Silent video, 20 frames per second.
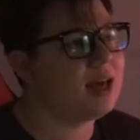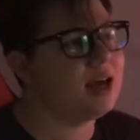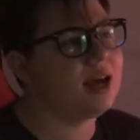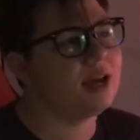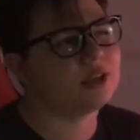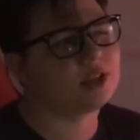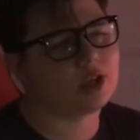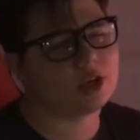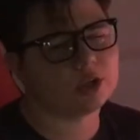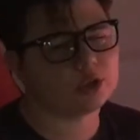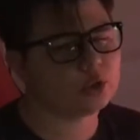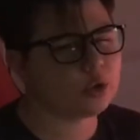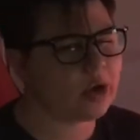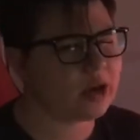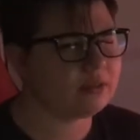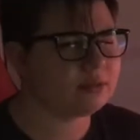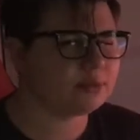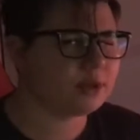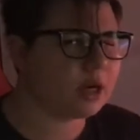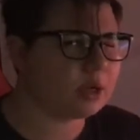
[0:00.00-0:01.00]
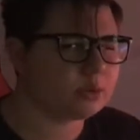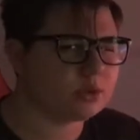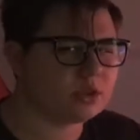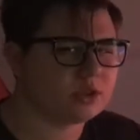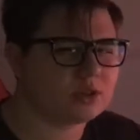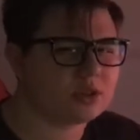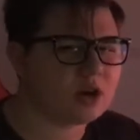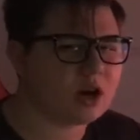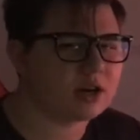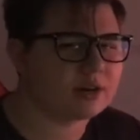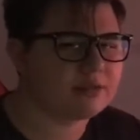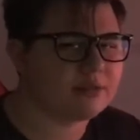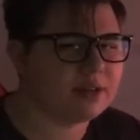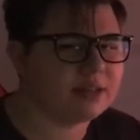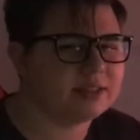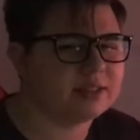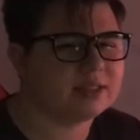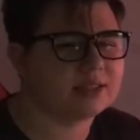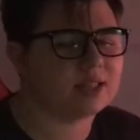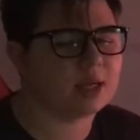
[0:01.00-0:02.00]
They also have rounded clock
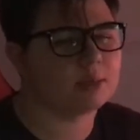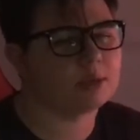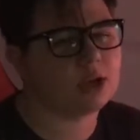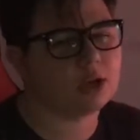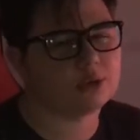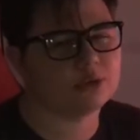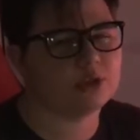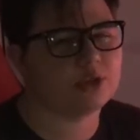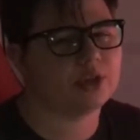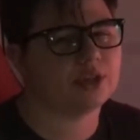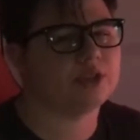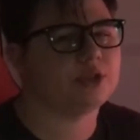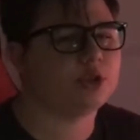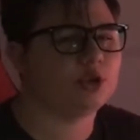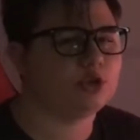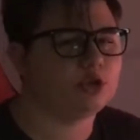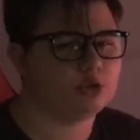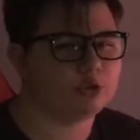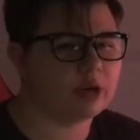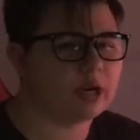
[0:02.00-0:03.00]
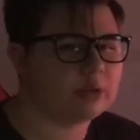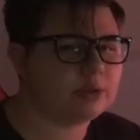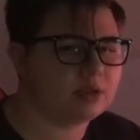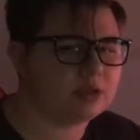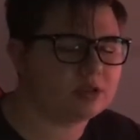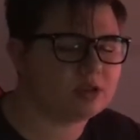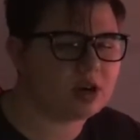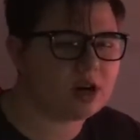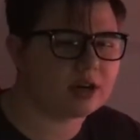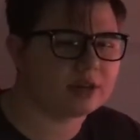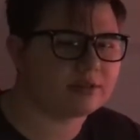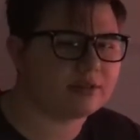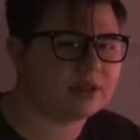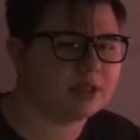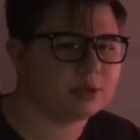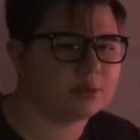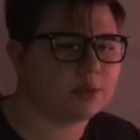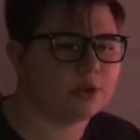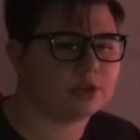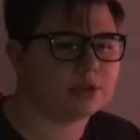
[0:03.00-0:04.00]
faces. I'm not really a huge rounded clock face
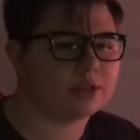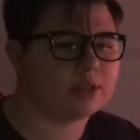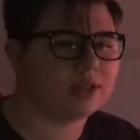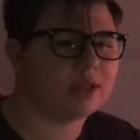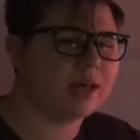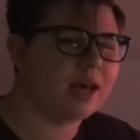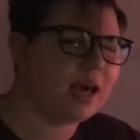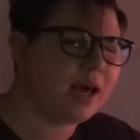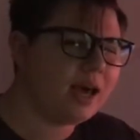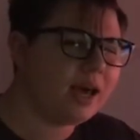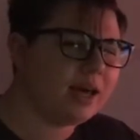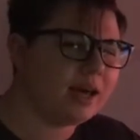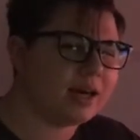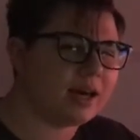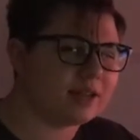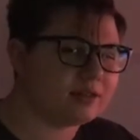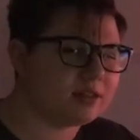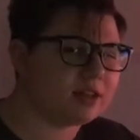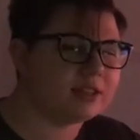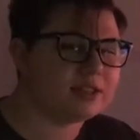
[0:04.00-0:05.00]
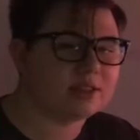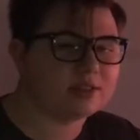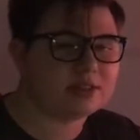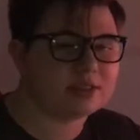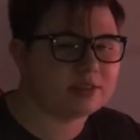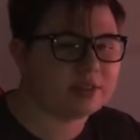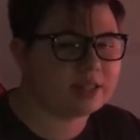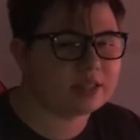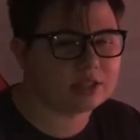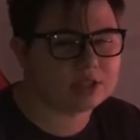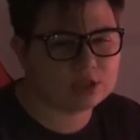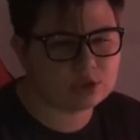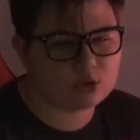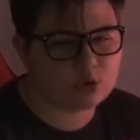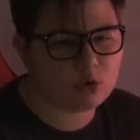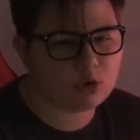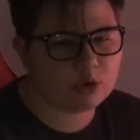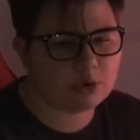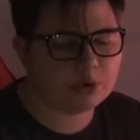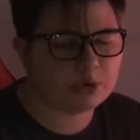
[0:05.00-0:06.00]
person, unless it's in like a
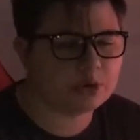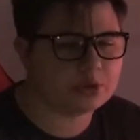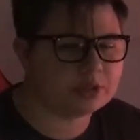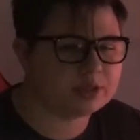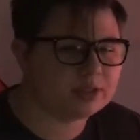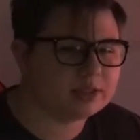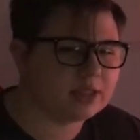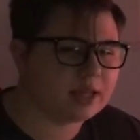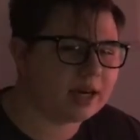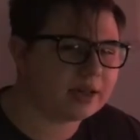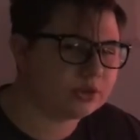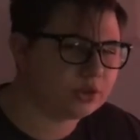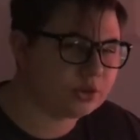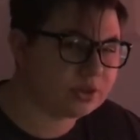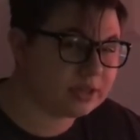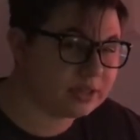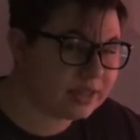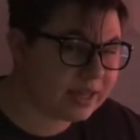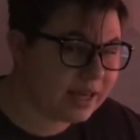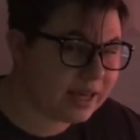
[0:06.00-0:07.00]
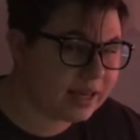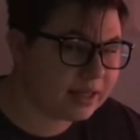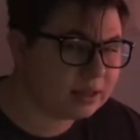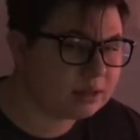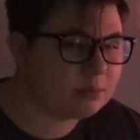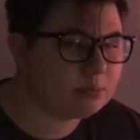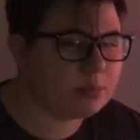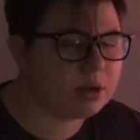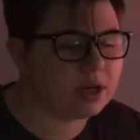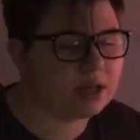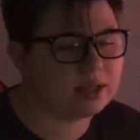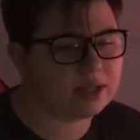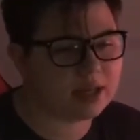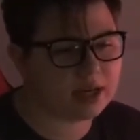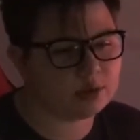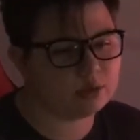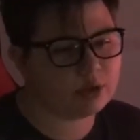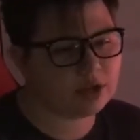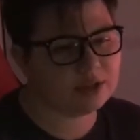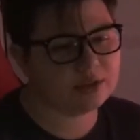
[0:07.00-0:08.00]
store where you can understand, but
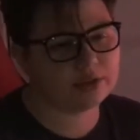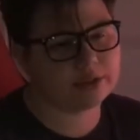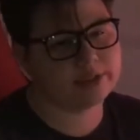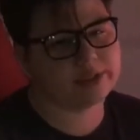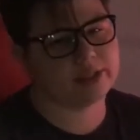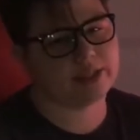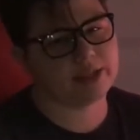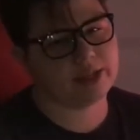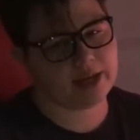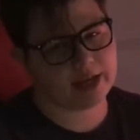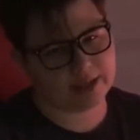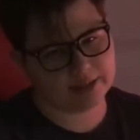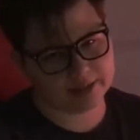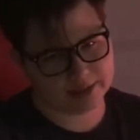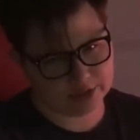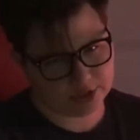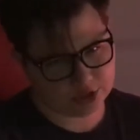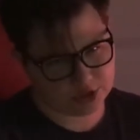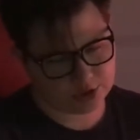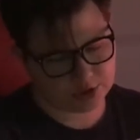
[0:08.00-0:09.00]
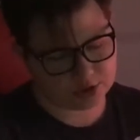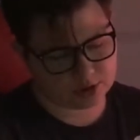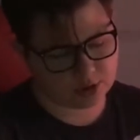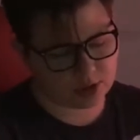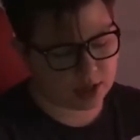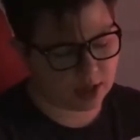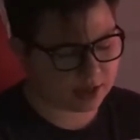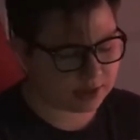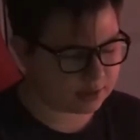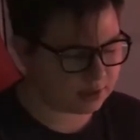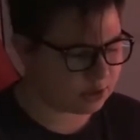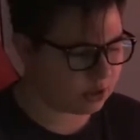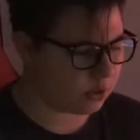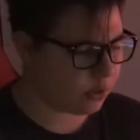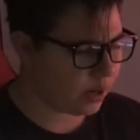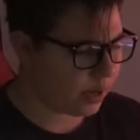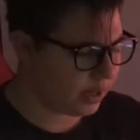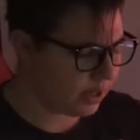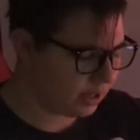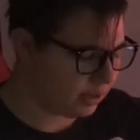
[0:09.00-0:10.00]
I'd rather see a digital clock. So
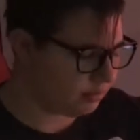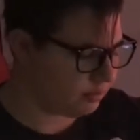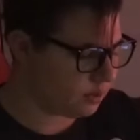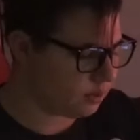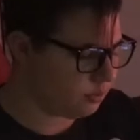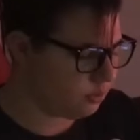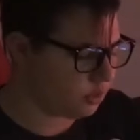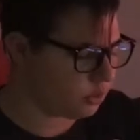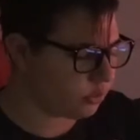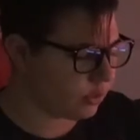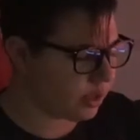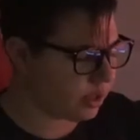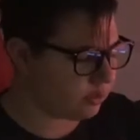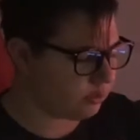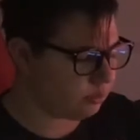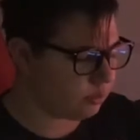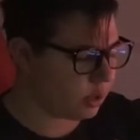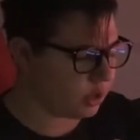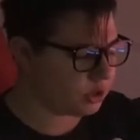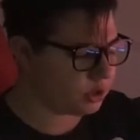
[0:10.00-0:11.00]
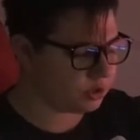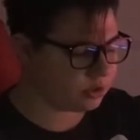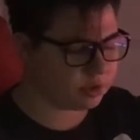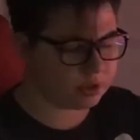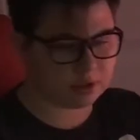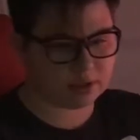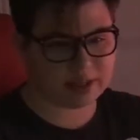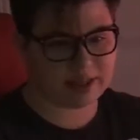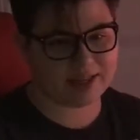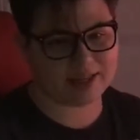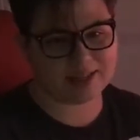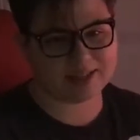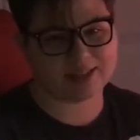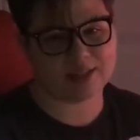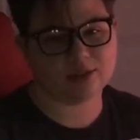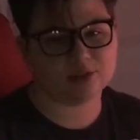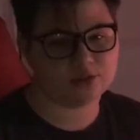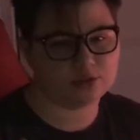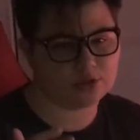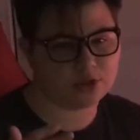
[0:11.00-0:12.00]
I have Infograph Modular, and
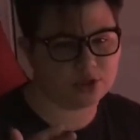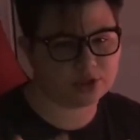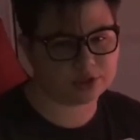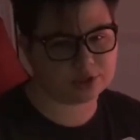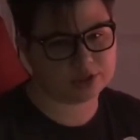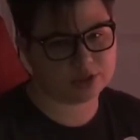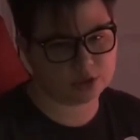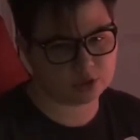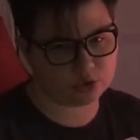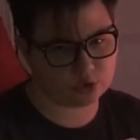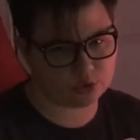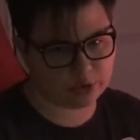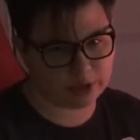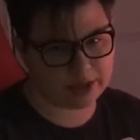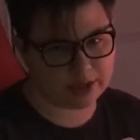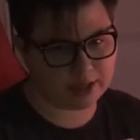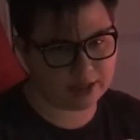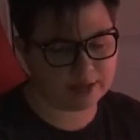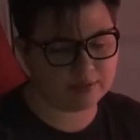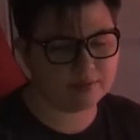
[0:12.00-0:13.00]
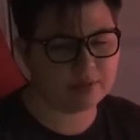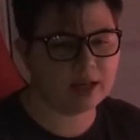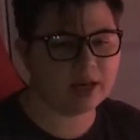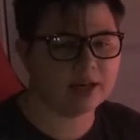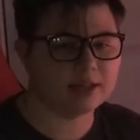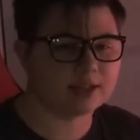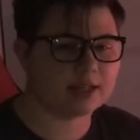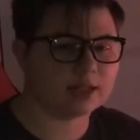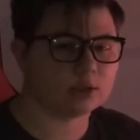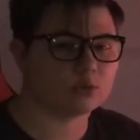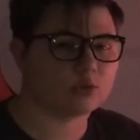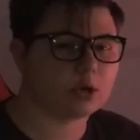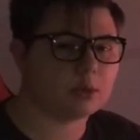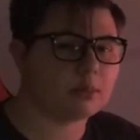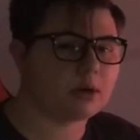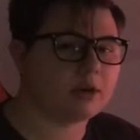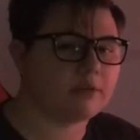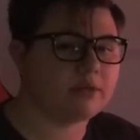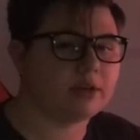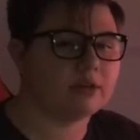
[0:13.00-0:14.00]
it looks great. That is one of
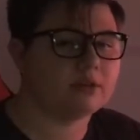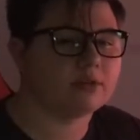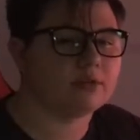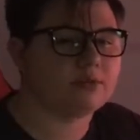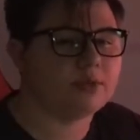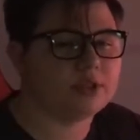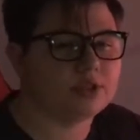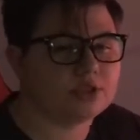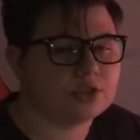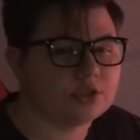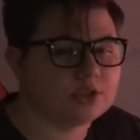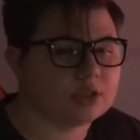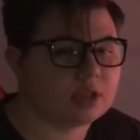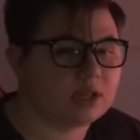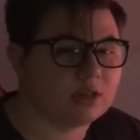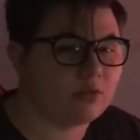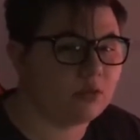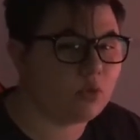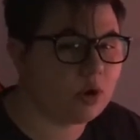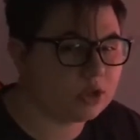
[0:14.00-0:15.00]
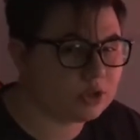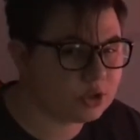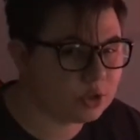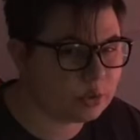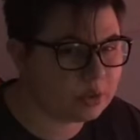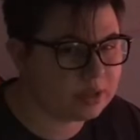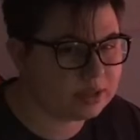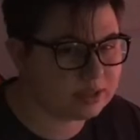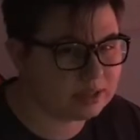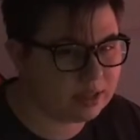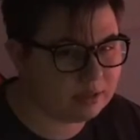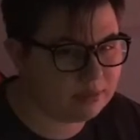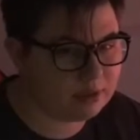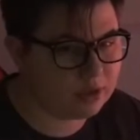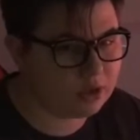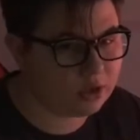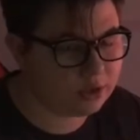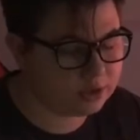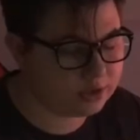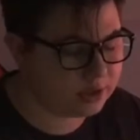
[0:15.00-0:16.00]
my favorite features of watchOS 7
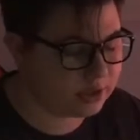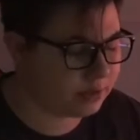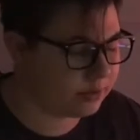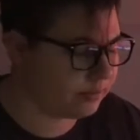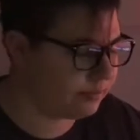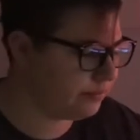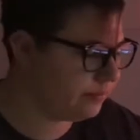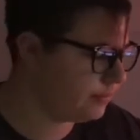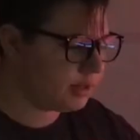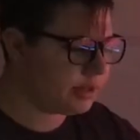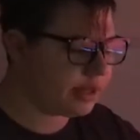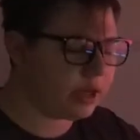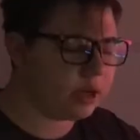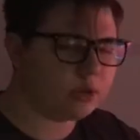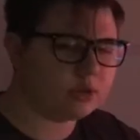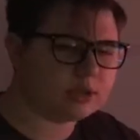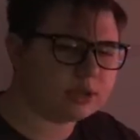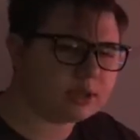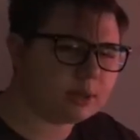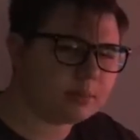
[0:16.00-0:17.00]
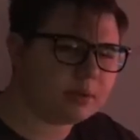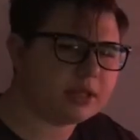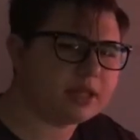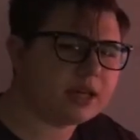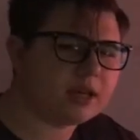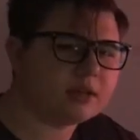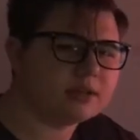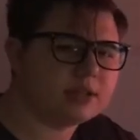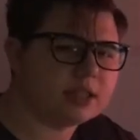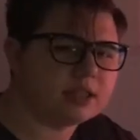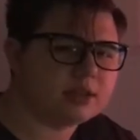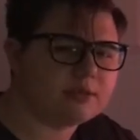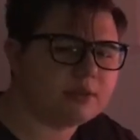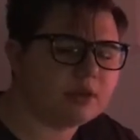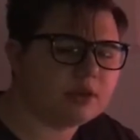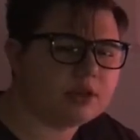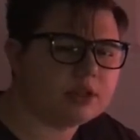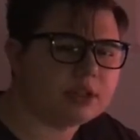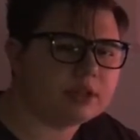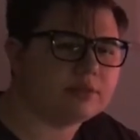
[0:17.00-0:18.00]
also. Now, something else that's
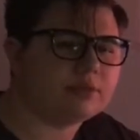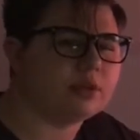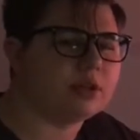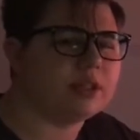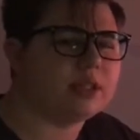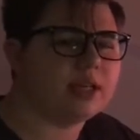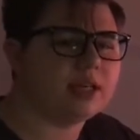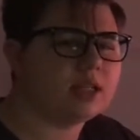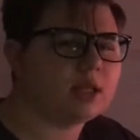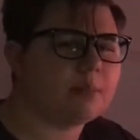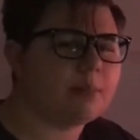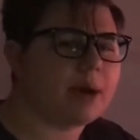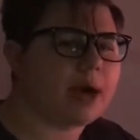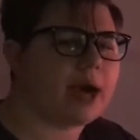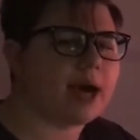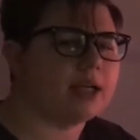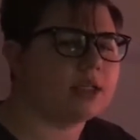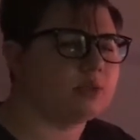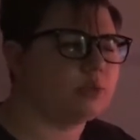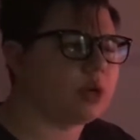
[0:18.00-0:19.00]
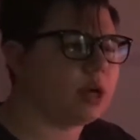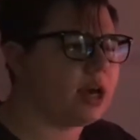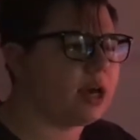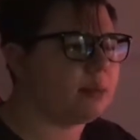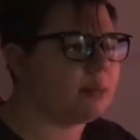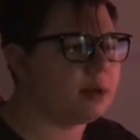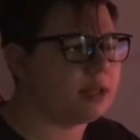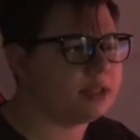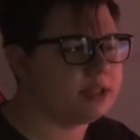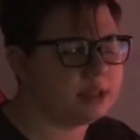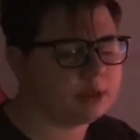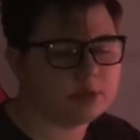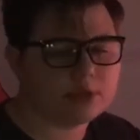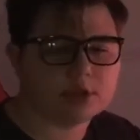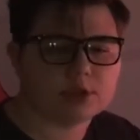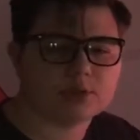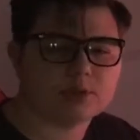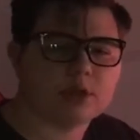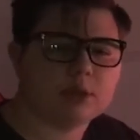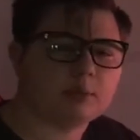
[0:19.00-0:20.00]
very different, in the past when I had my Series
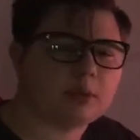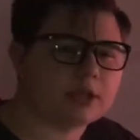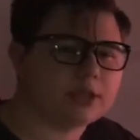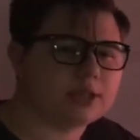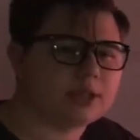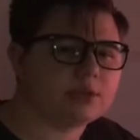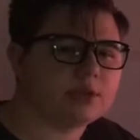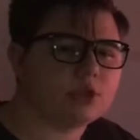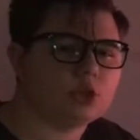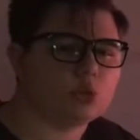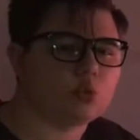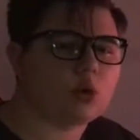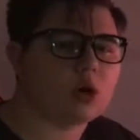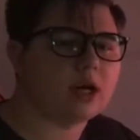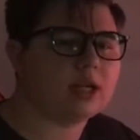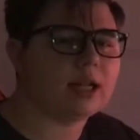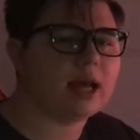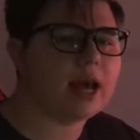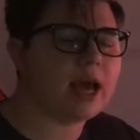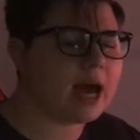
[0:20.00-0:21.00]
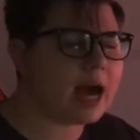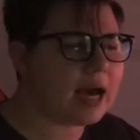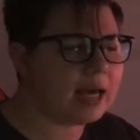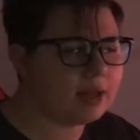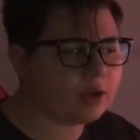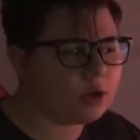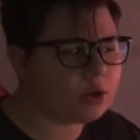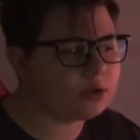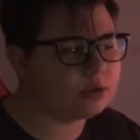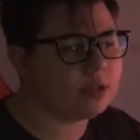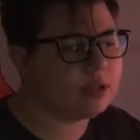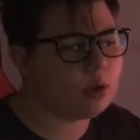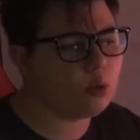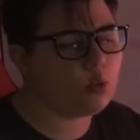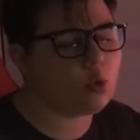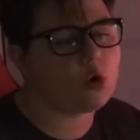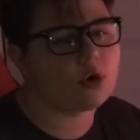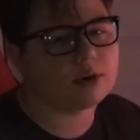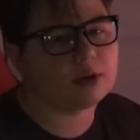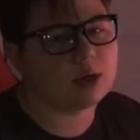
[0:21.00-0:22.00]
3 and my Series 1, I only
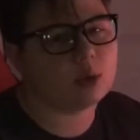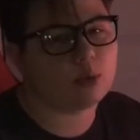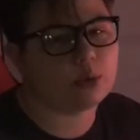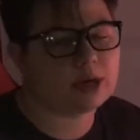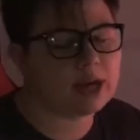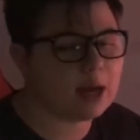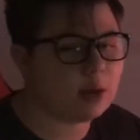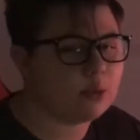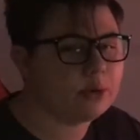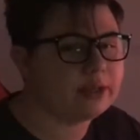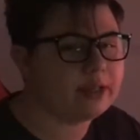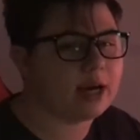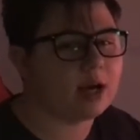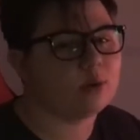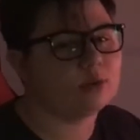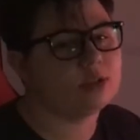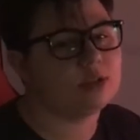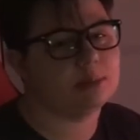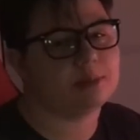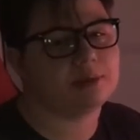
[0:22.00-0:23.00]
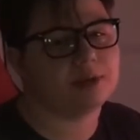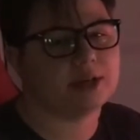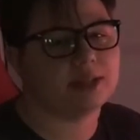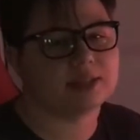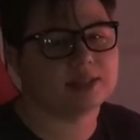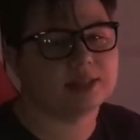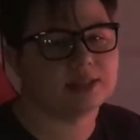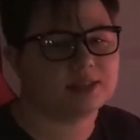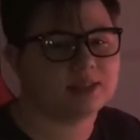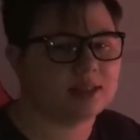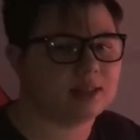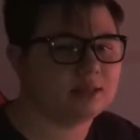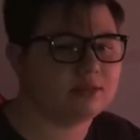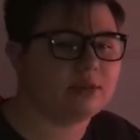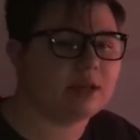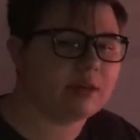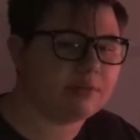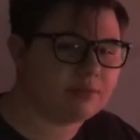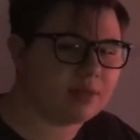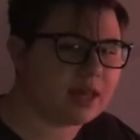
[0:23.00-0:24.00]
wore it when I went out to places and
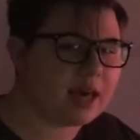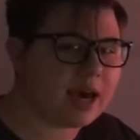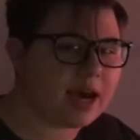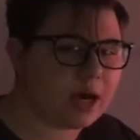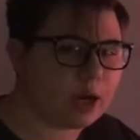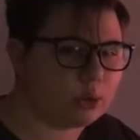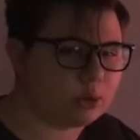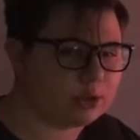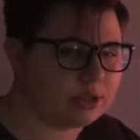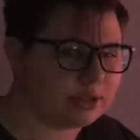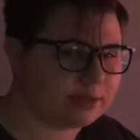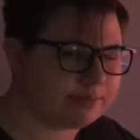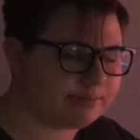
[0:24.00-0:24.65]
left the house.